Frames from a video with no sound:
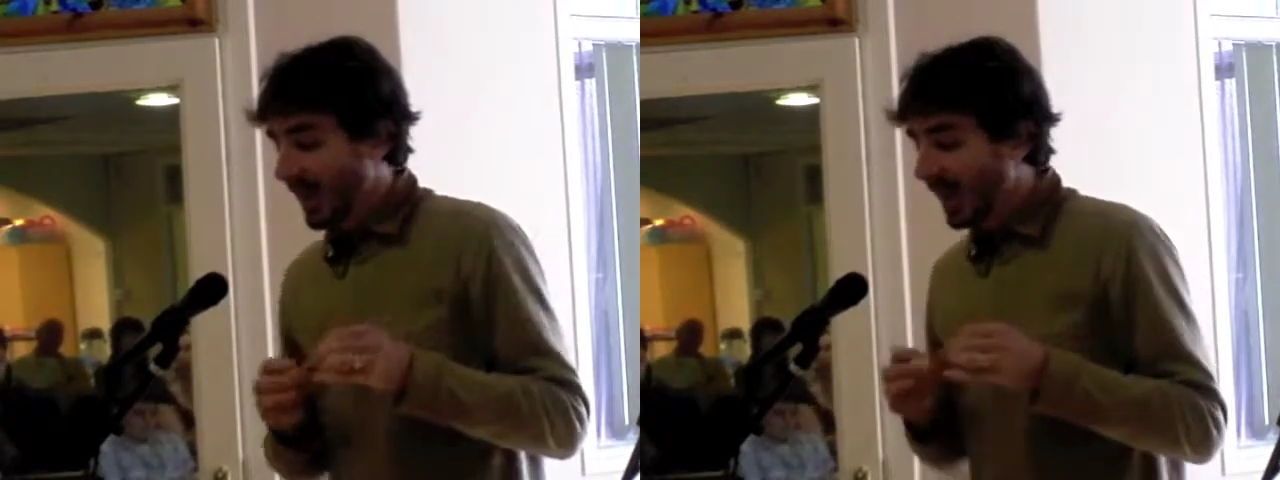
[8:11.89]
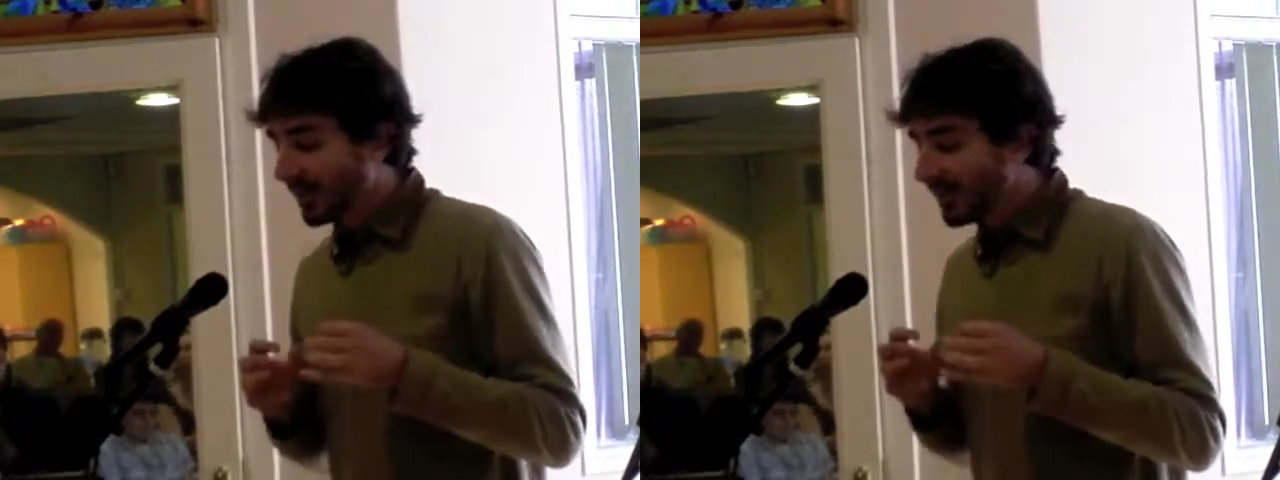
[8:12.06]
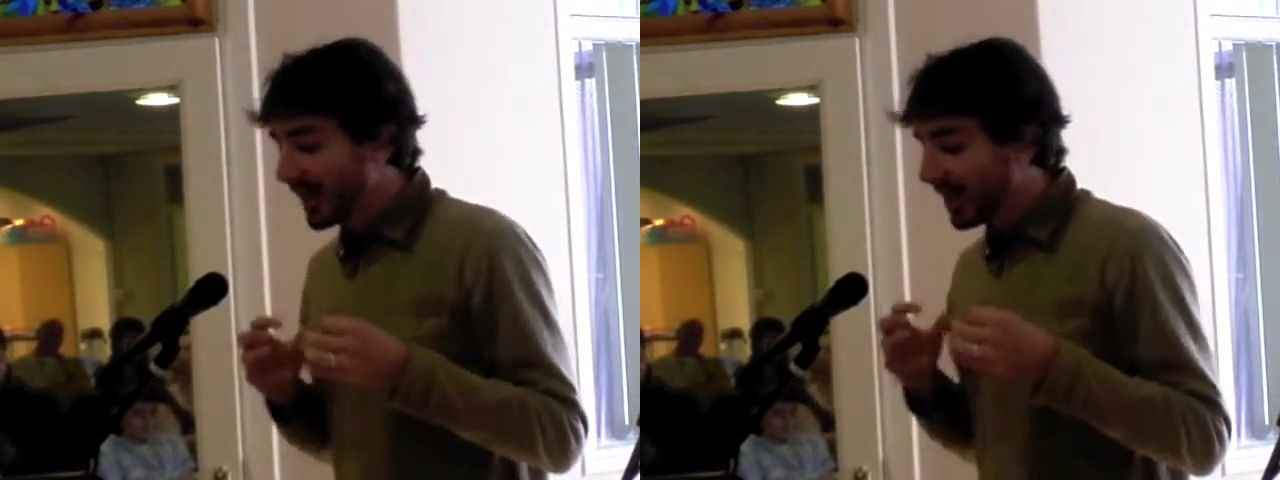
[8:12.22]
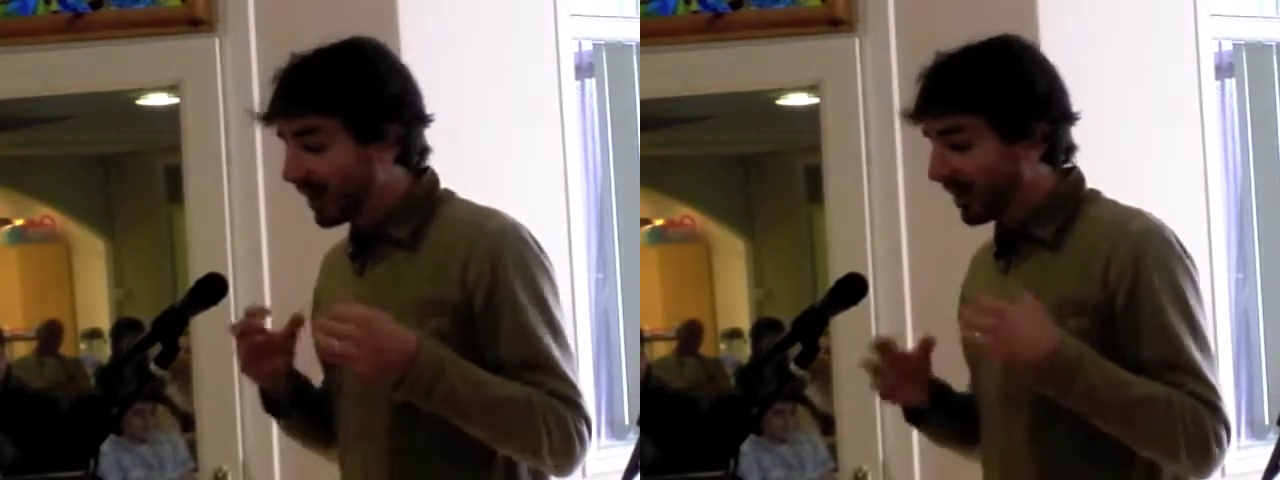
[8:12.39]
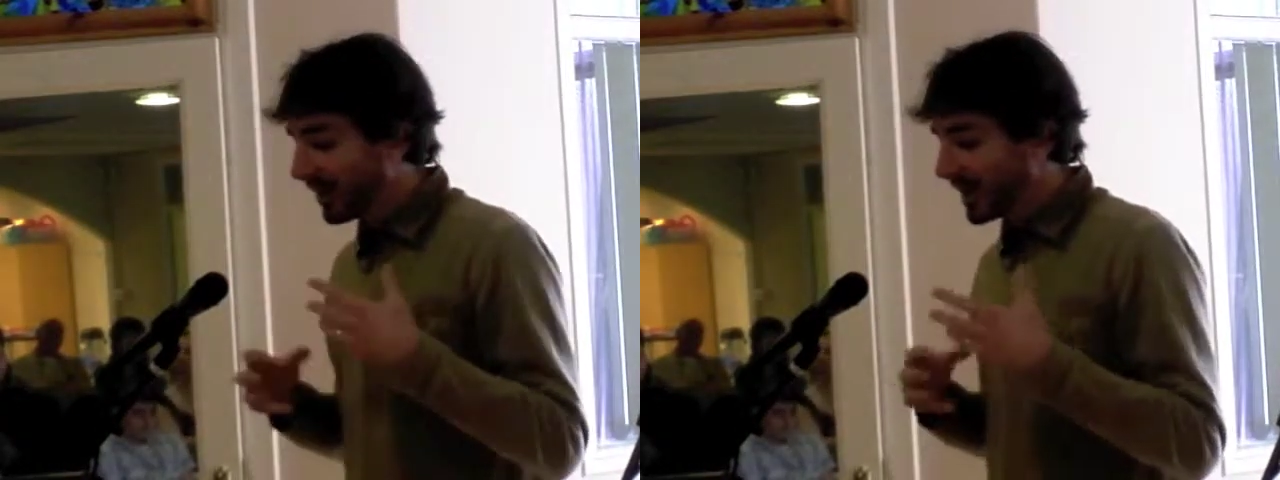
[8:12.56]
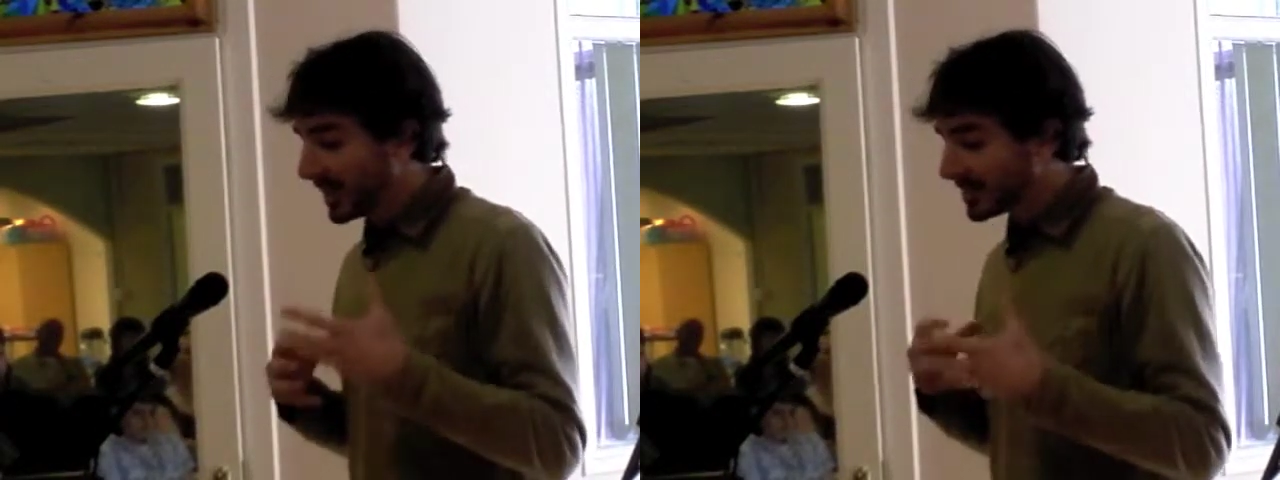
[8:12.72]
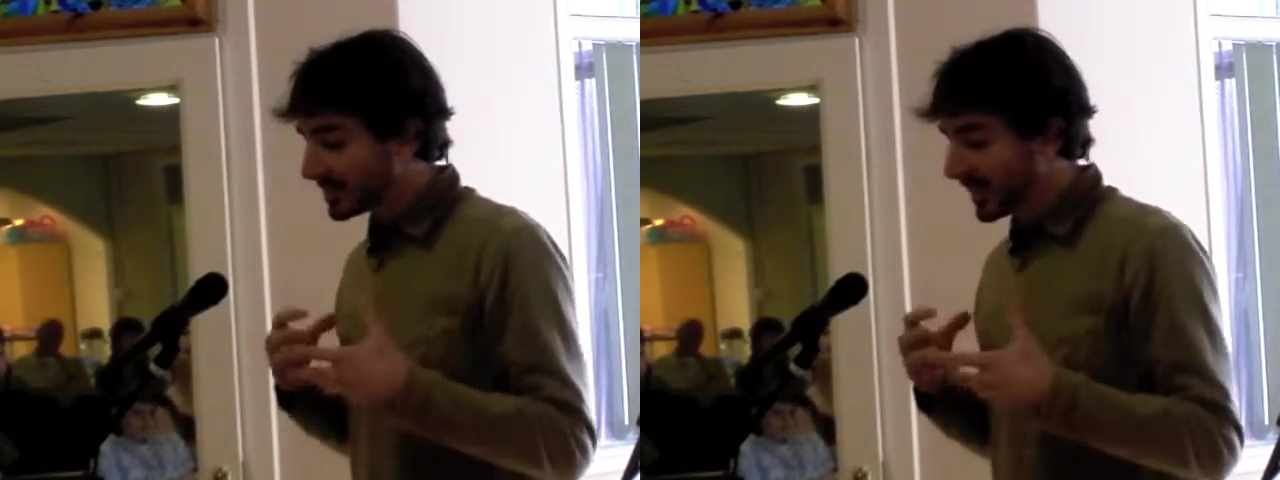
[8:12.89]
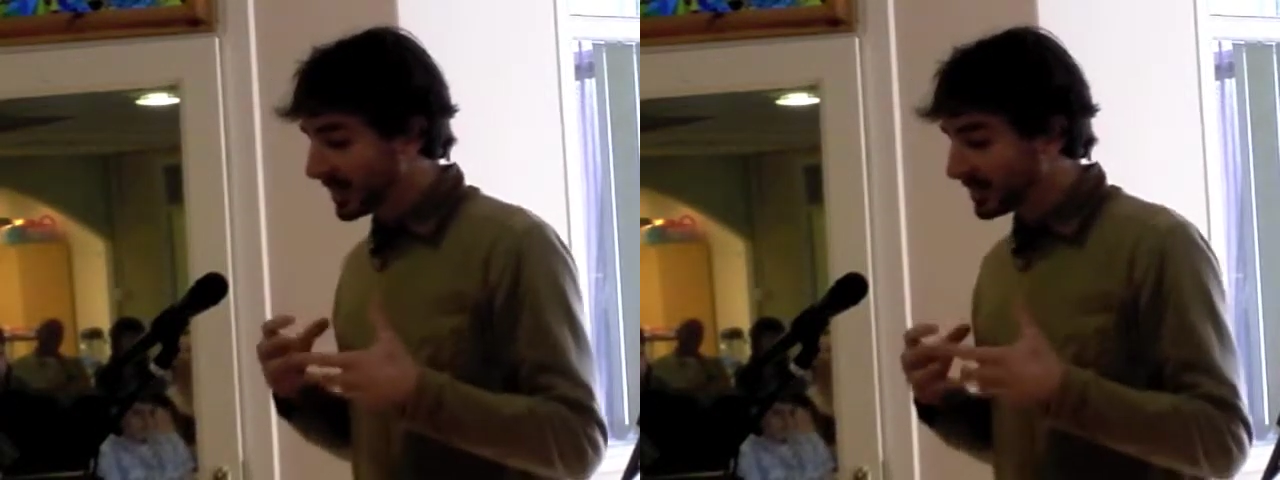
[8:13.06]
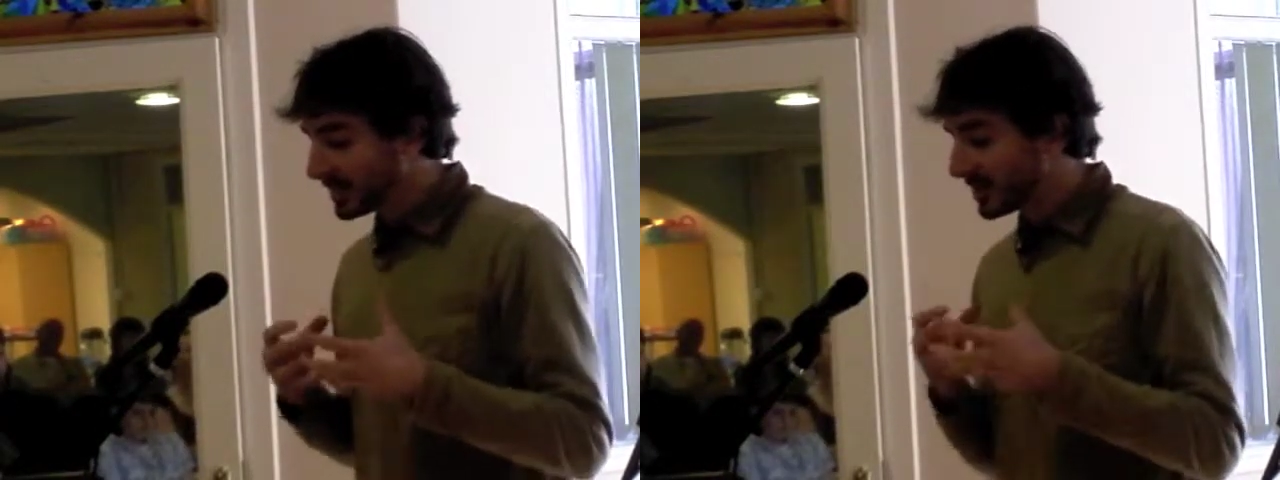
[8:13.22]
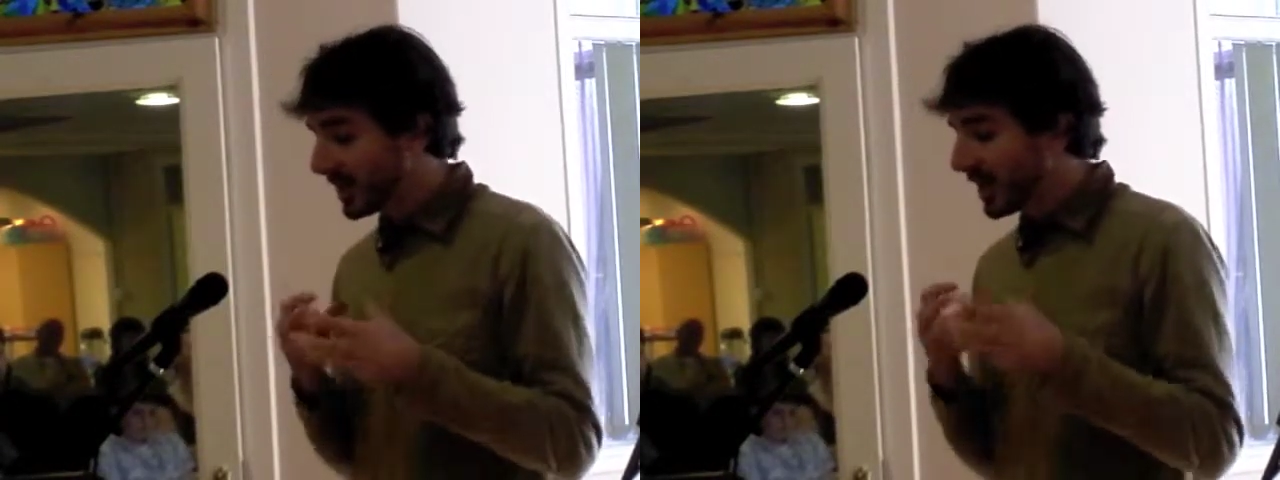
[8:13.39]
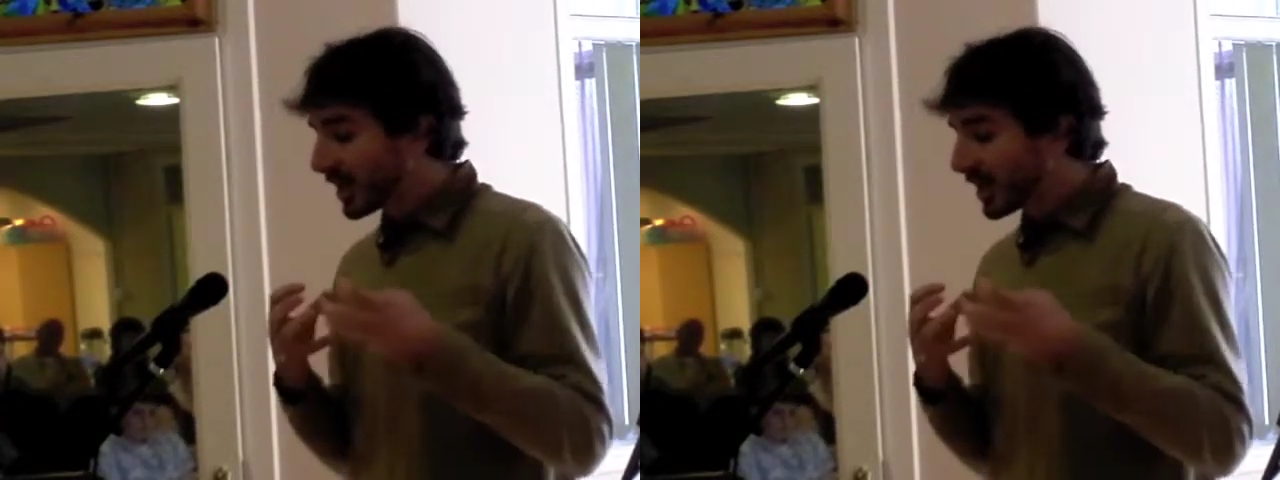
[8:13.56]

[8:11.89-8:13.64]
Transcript: And they are, in a sense,